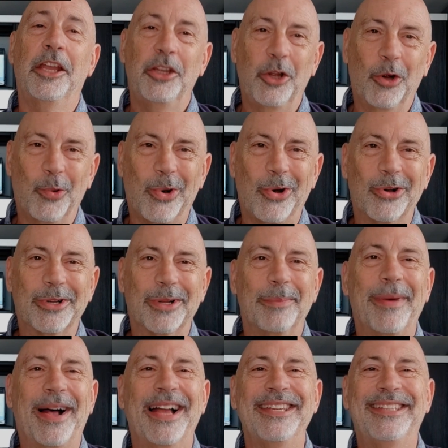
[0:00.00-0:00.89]
You're
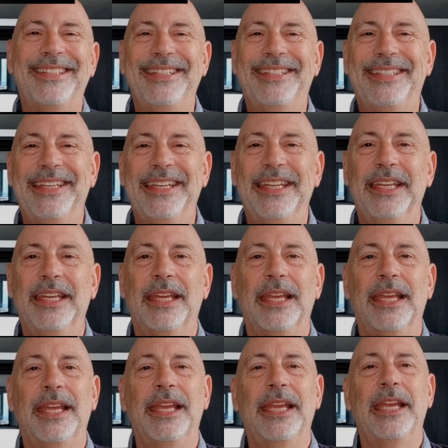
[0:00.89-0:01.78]
welcome, ICT.
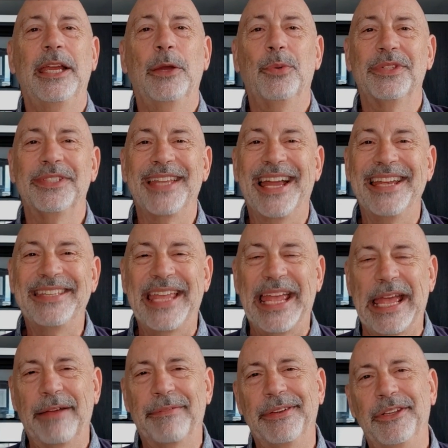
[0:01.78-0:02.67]
It was nice
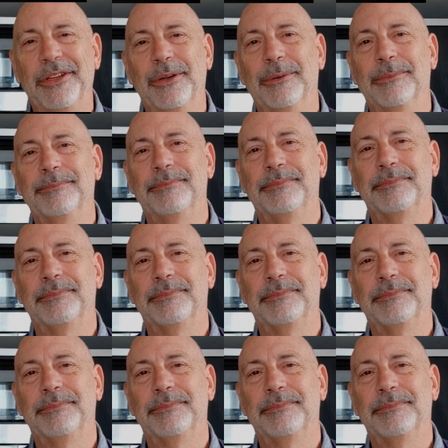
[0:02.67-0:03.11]
having you.